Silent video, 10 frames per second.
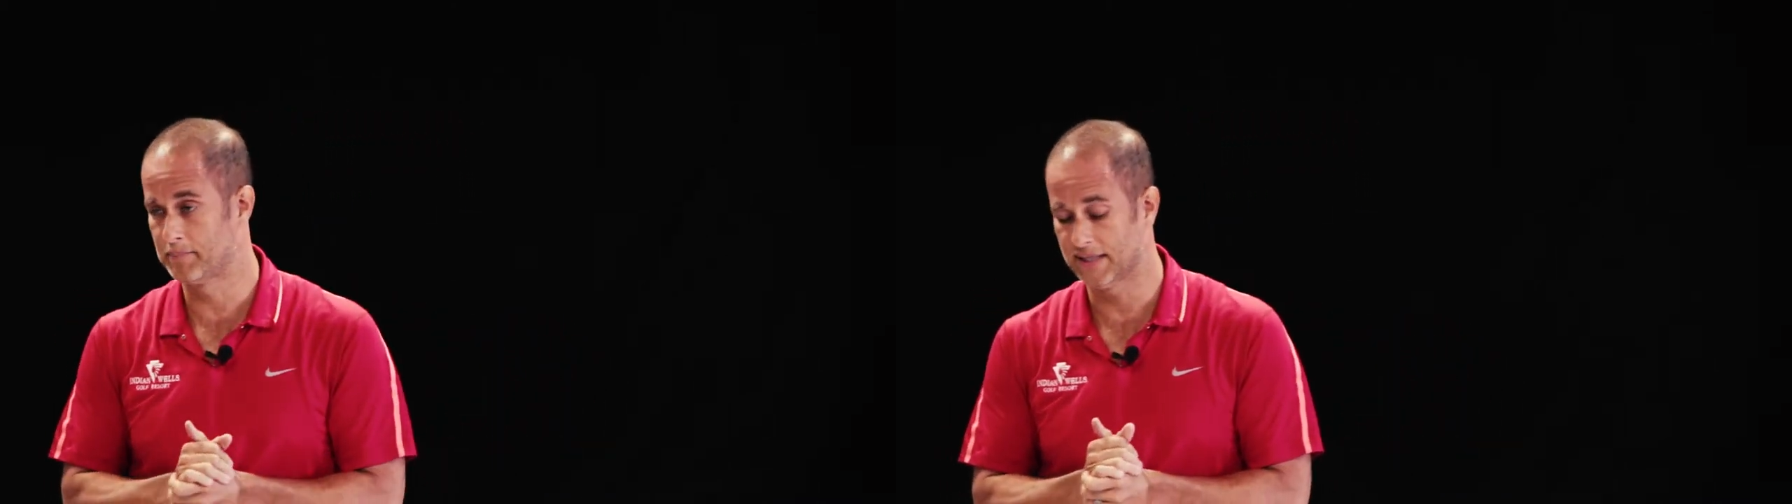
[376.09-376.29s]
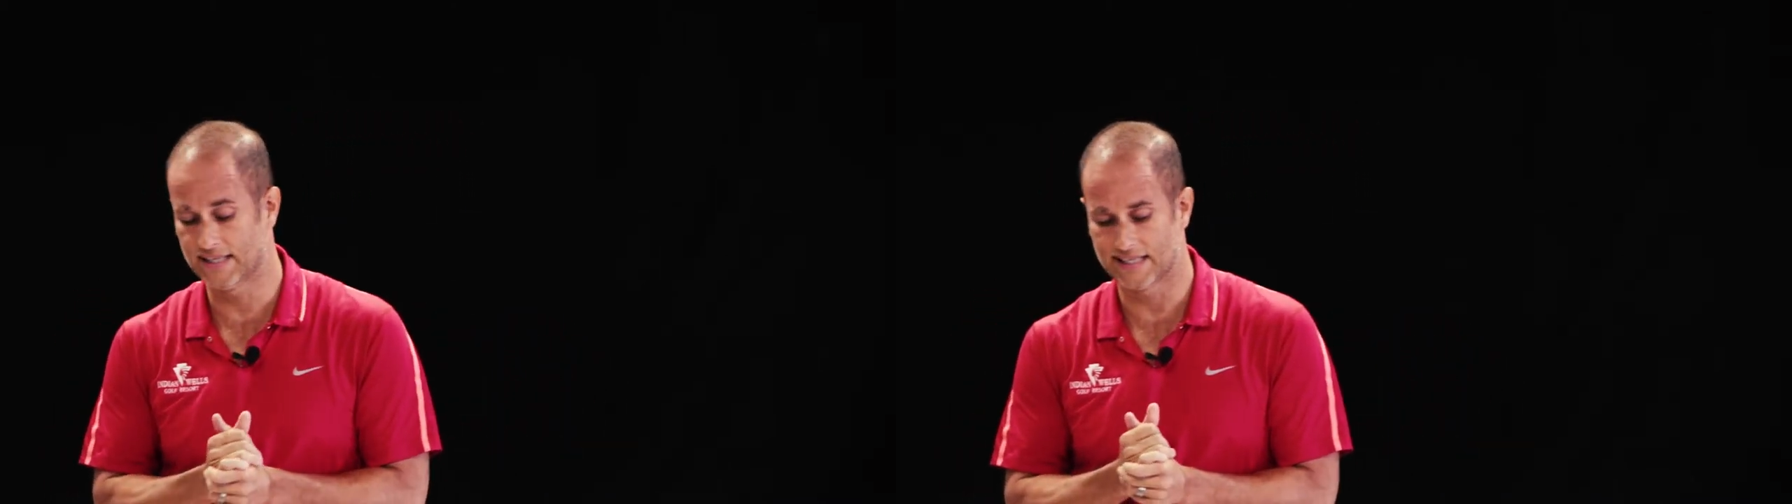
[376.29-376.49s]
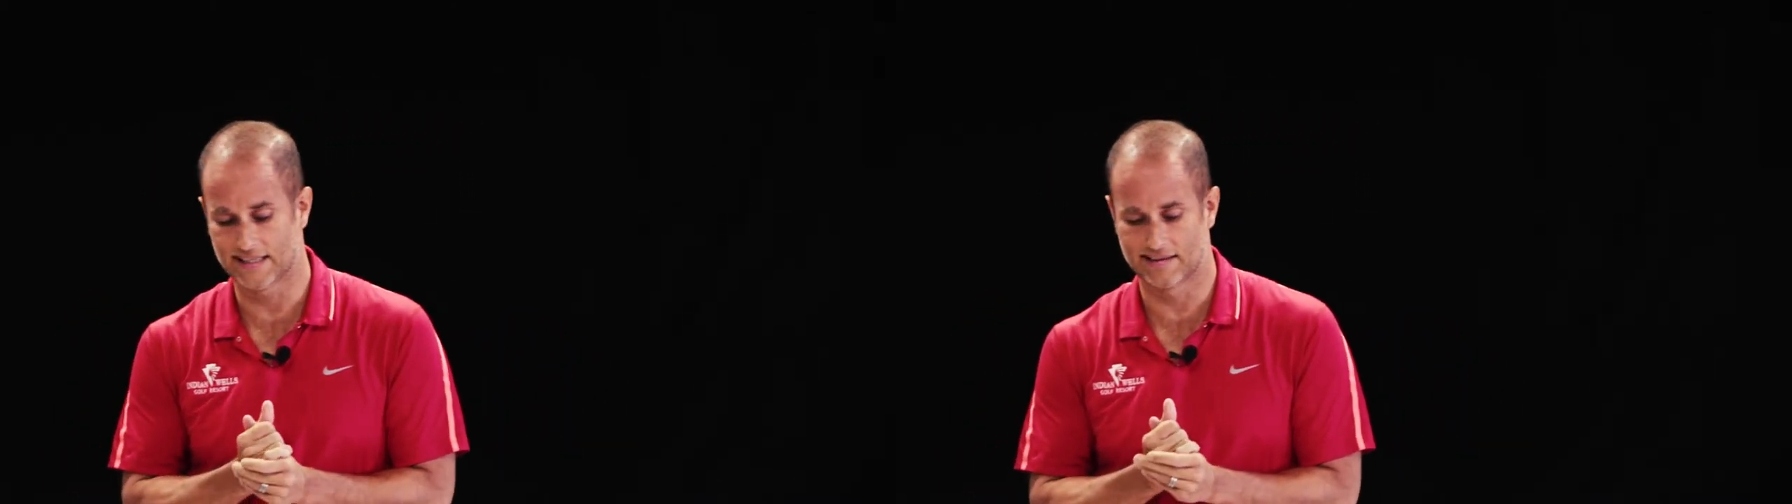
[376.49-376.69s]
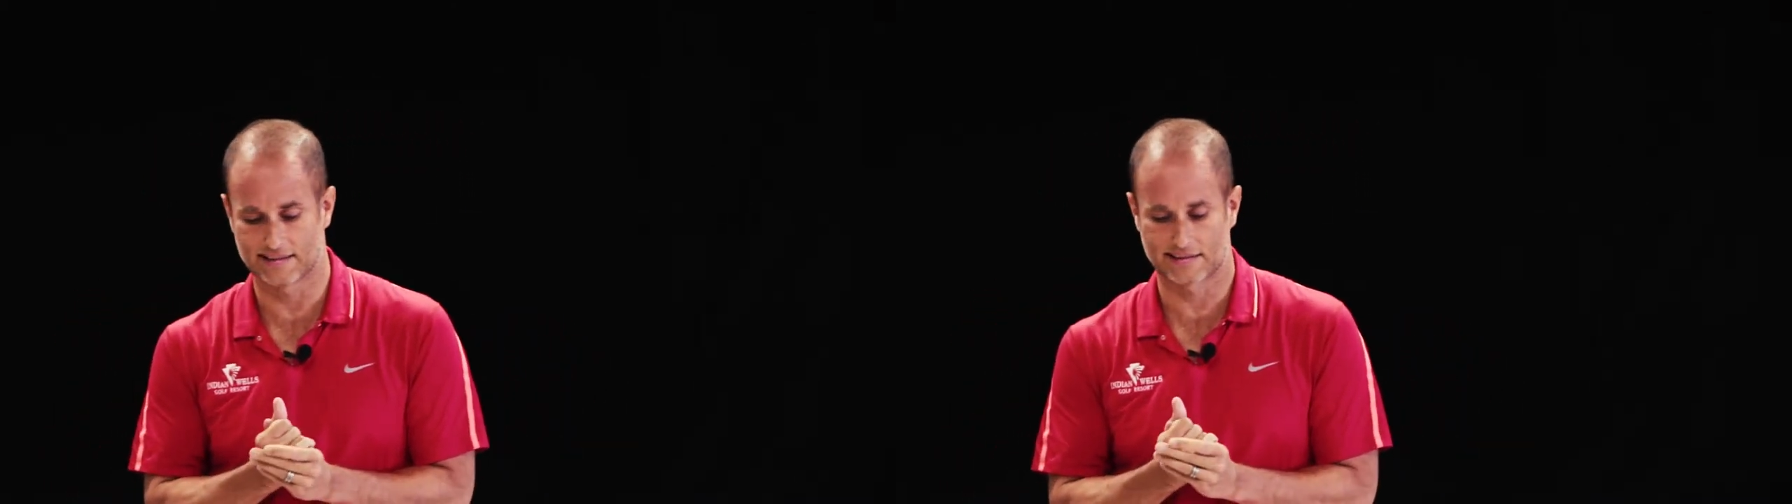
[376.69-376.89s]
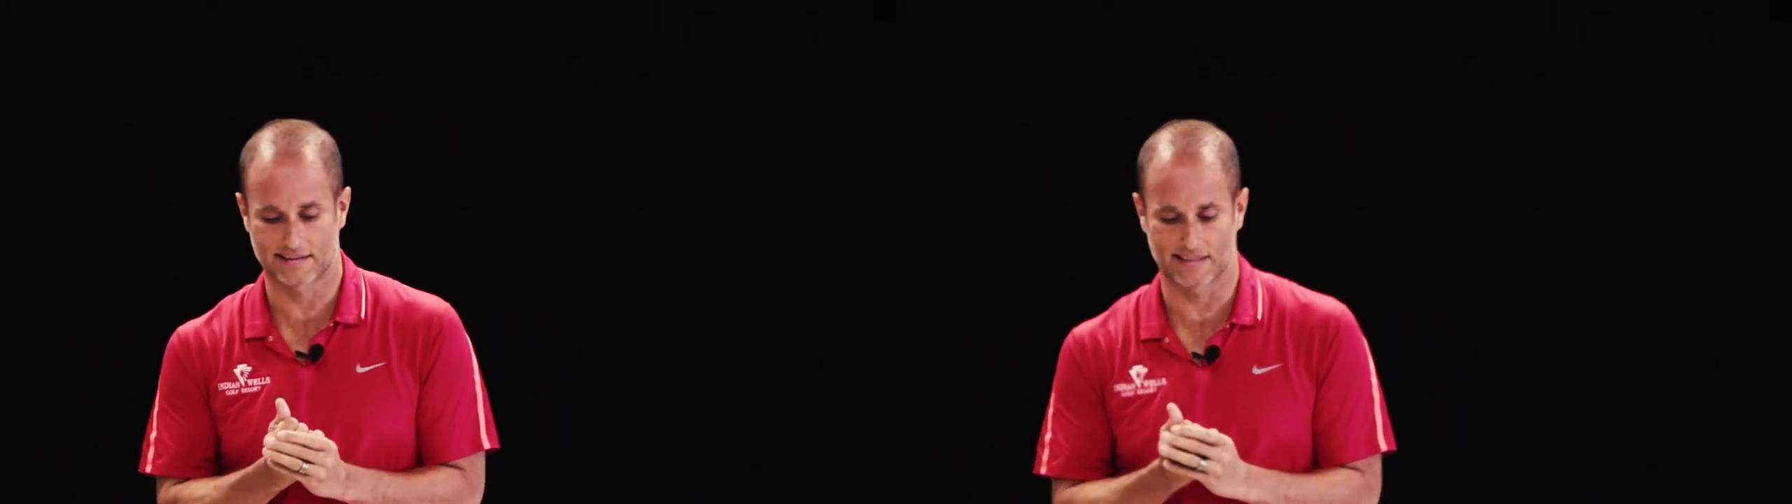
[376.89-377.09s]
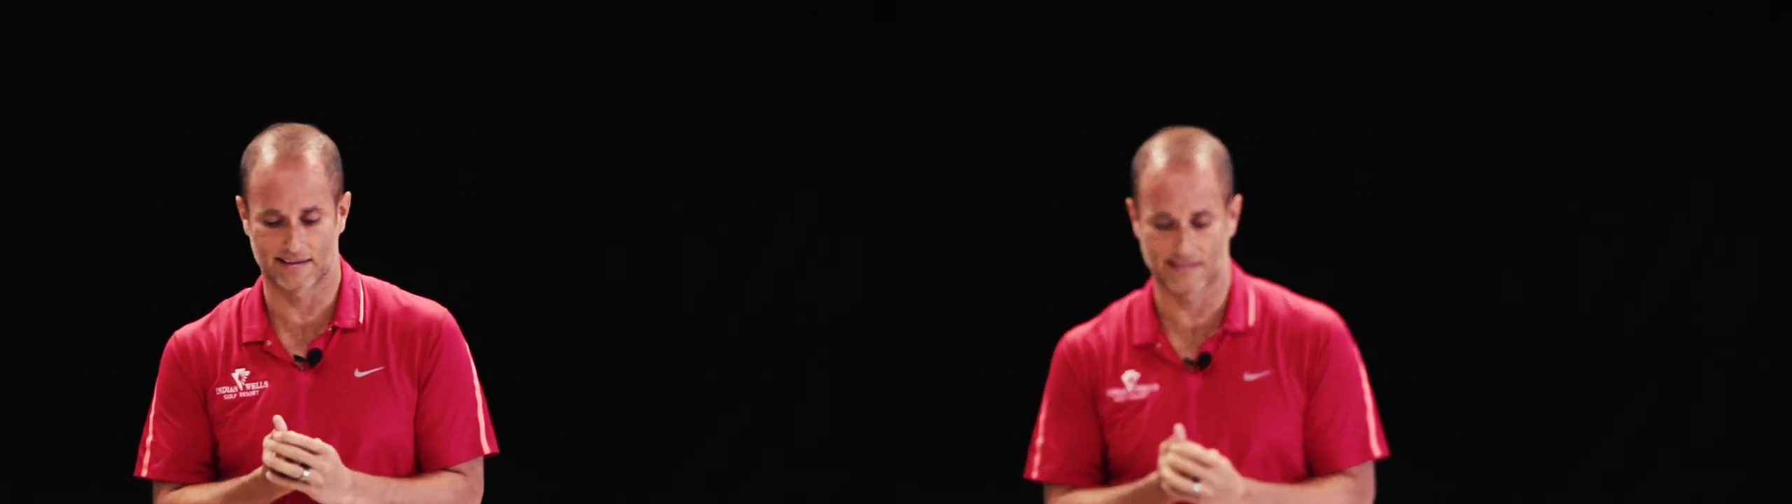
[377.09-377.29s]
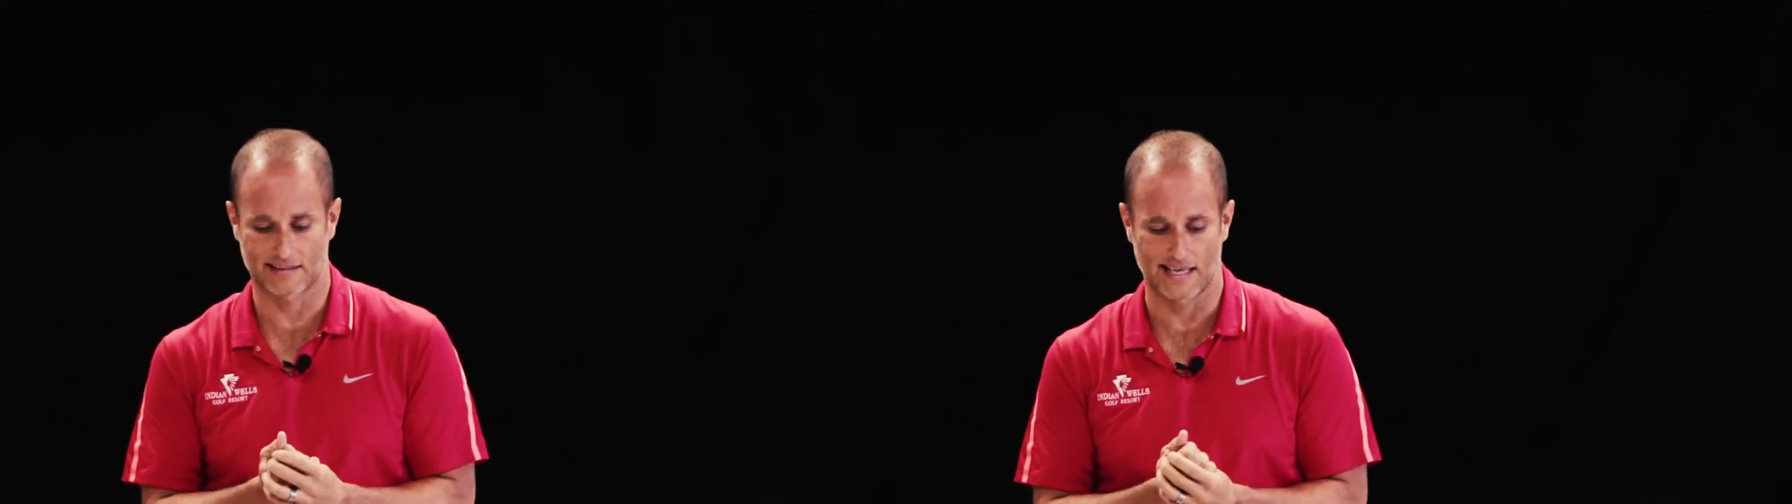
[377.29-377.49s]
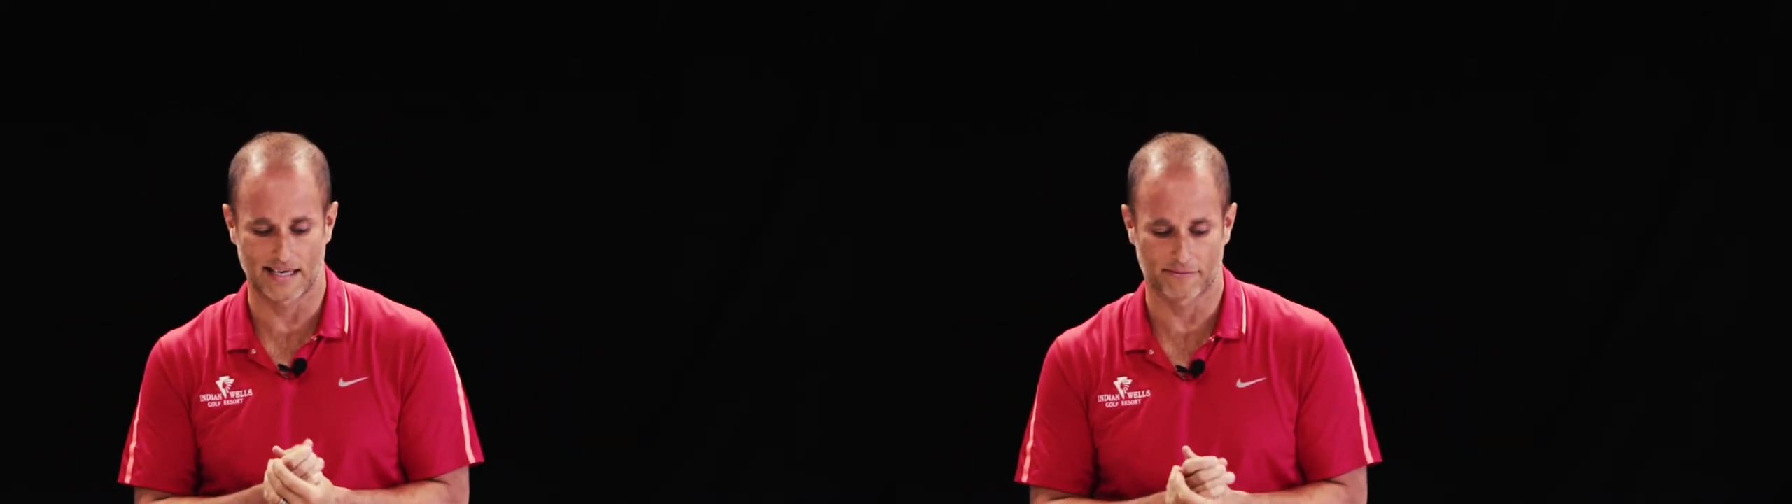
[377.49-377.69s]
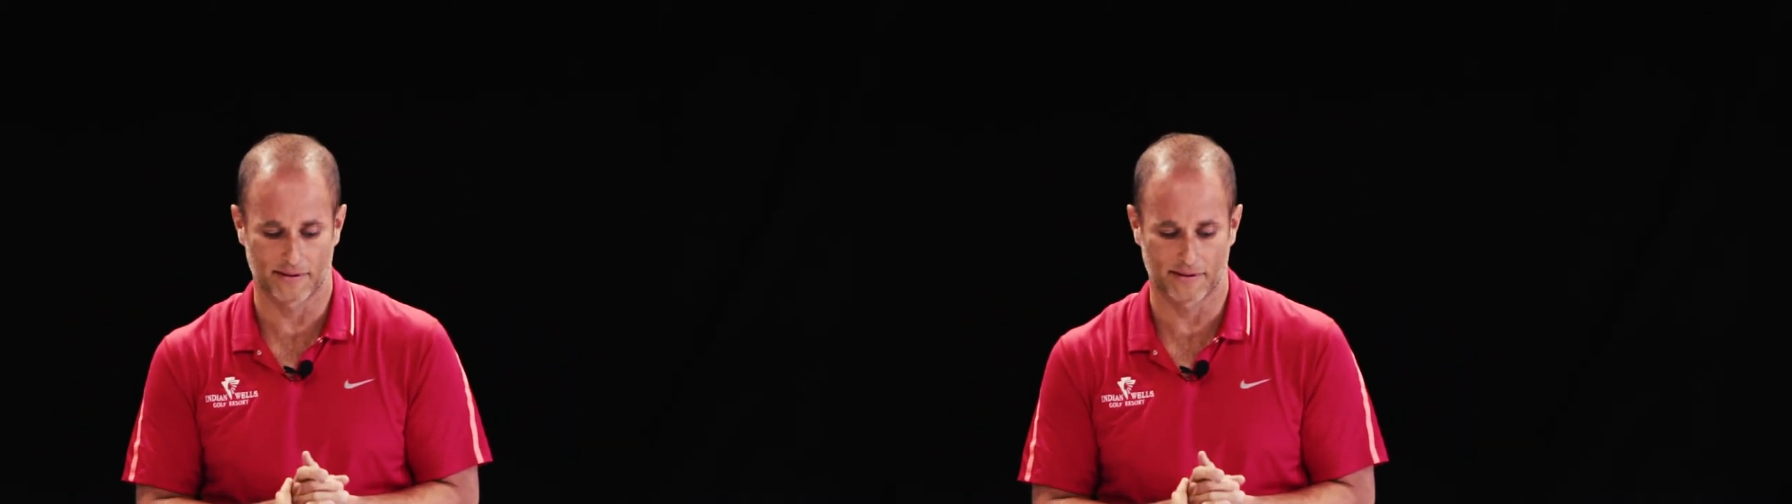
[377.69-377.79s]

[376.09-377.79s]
pit in this life.